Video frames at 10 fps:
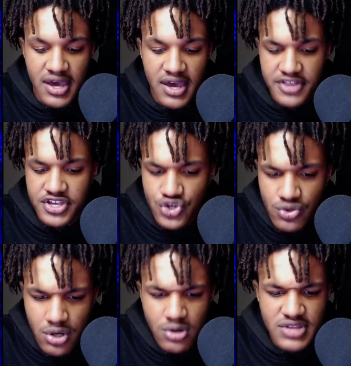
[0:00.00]
And did you
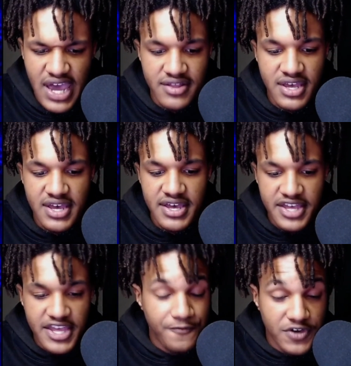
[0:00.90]
know that
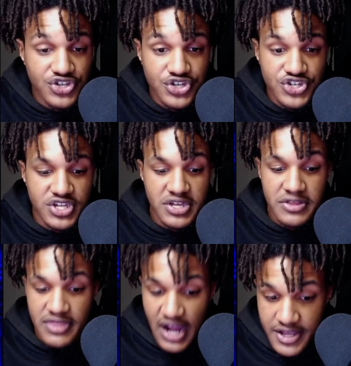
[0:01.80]
he finished
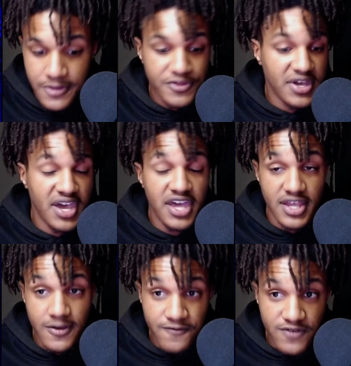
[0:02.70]
9th in
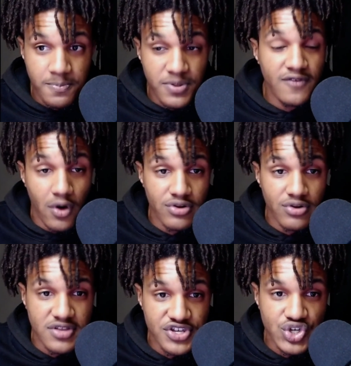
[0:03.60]
MVP voting
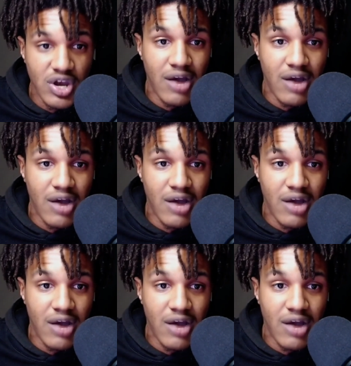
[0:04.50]
this year?